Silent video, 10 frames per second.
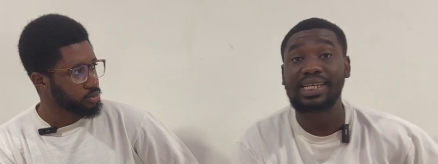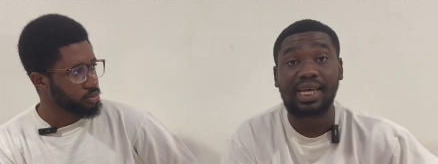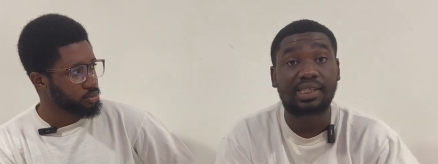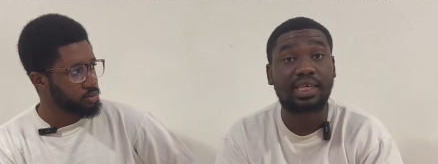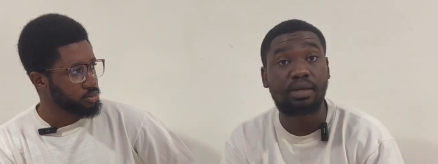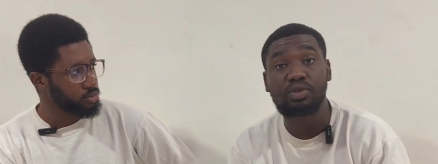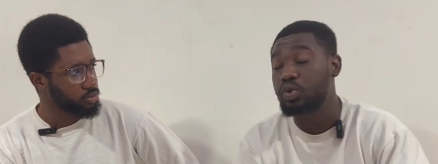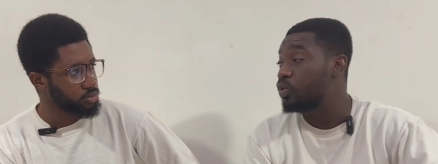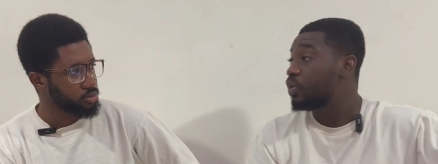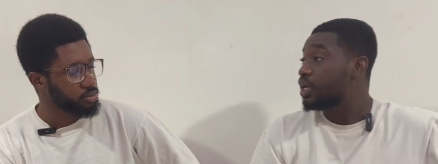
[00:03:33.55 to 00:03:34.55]
Speaker 1: at their team
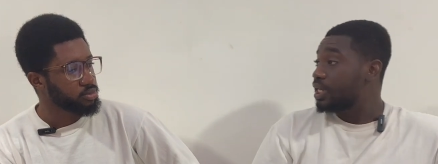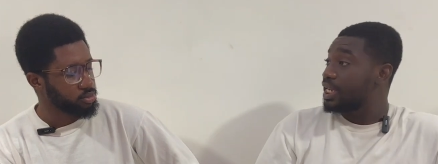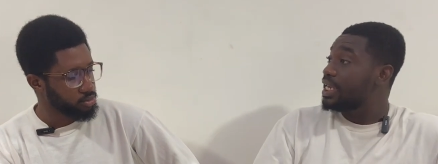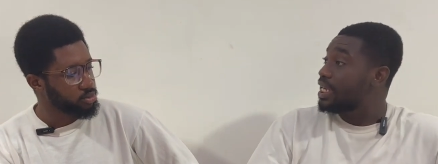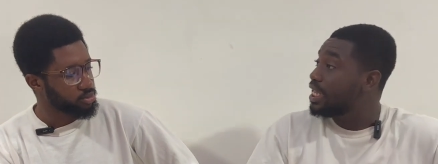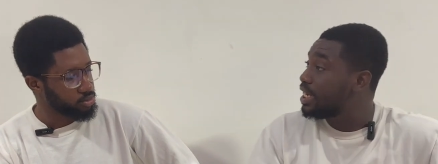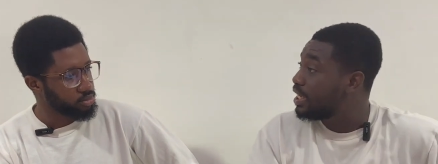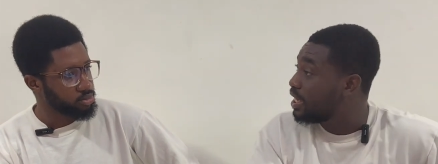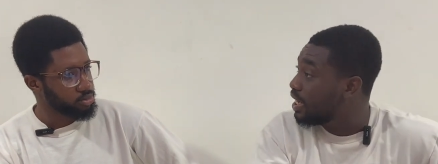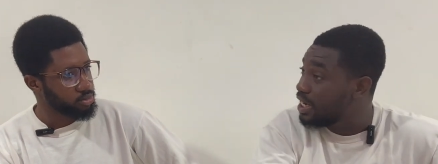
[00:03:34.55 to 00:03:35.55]
too, they
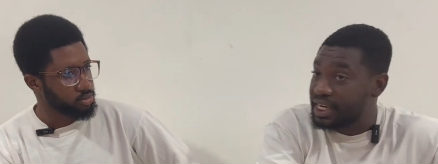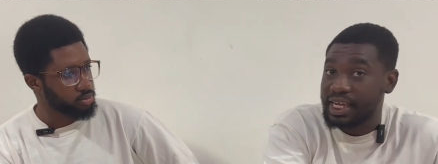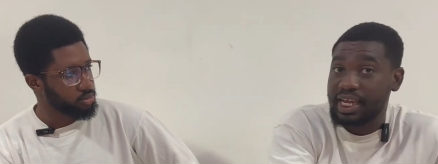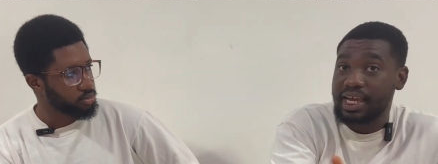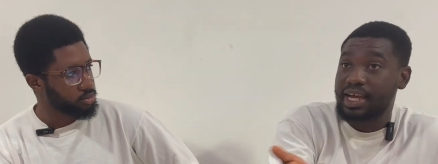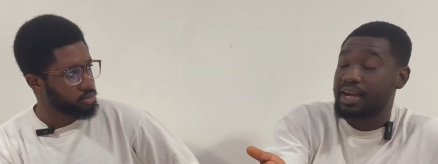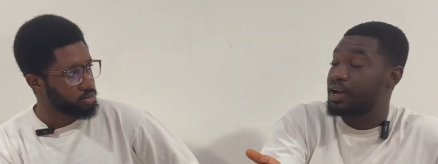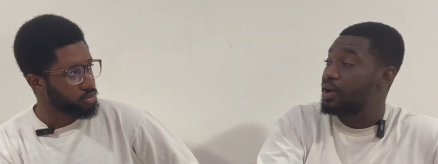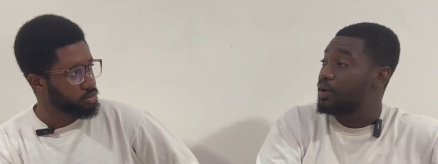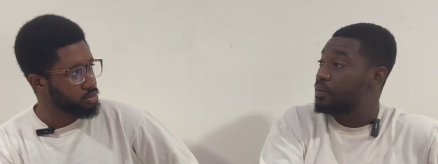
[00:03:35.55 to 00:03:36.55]
lead they lead the uh,
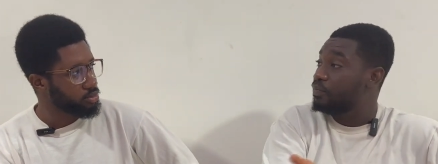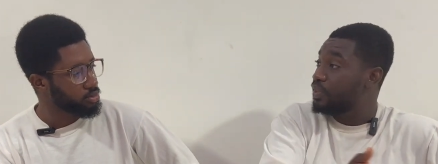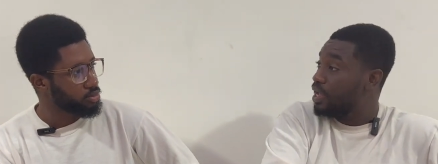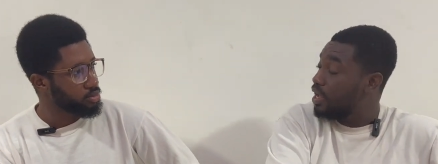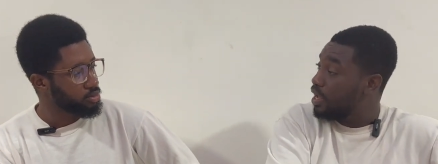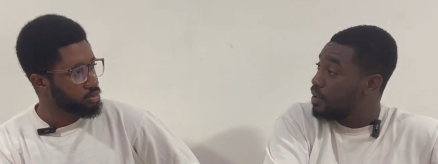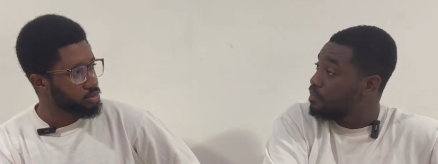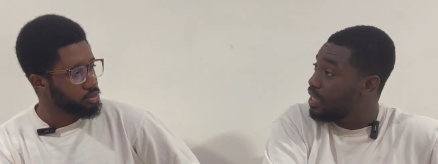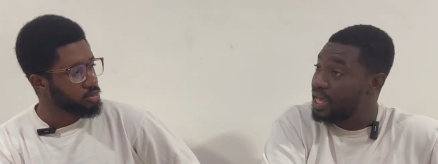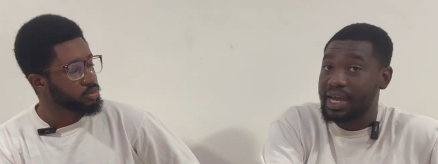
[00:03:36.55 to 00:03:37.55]
um, the
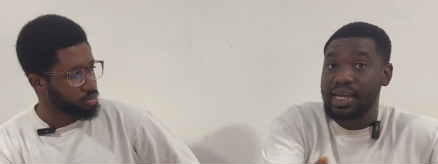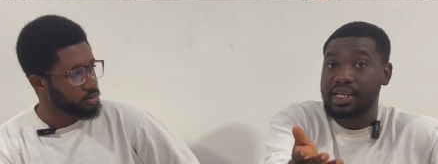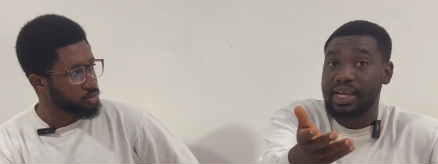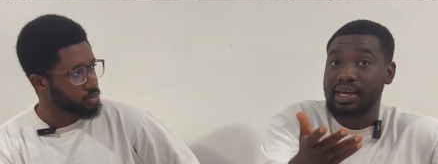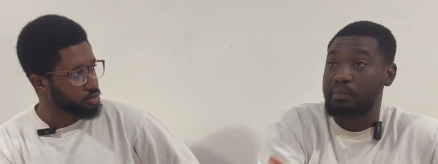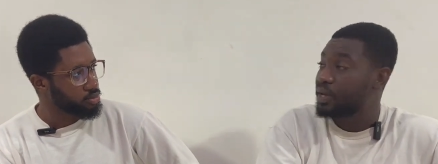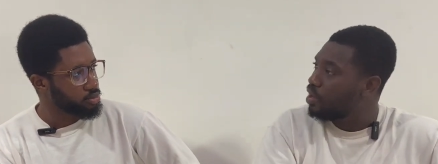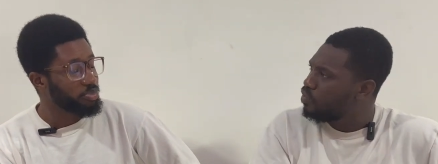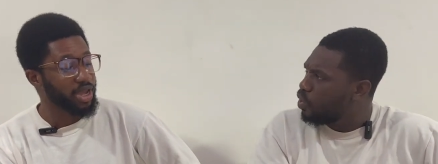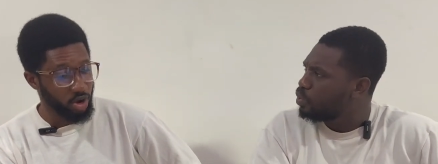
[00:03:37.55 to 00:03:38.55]
NBA in like pick
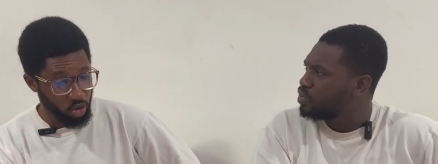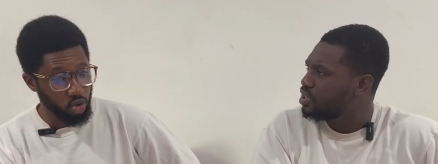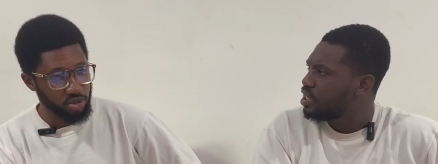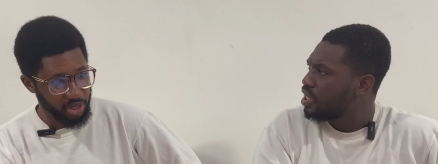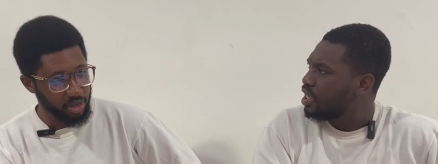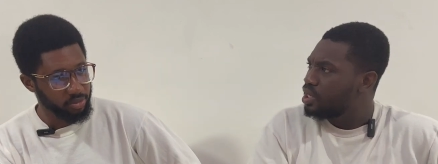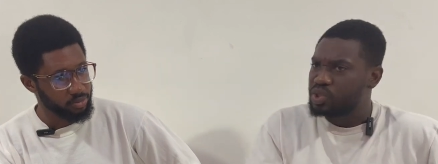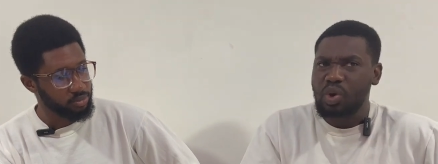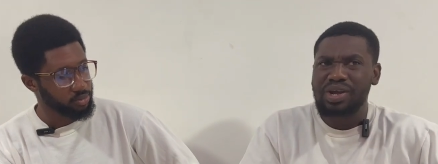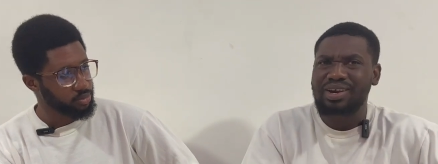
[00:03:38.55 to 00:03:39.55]
and pick rolls. and rolls. Yeah.
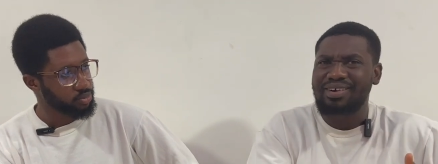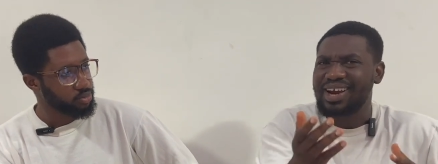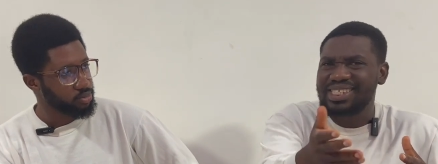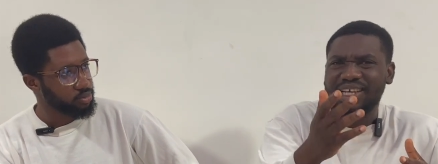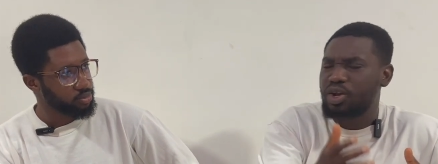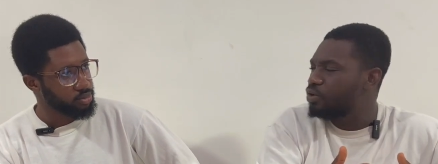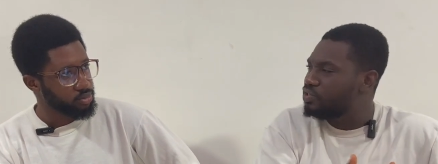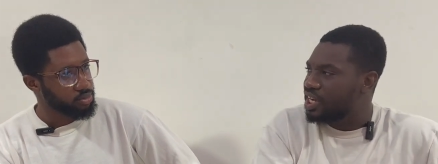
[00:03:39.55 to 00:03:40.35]
So it creates a lot of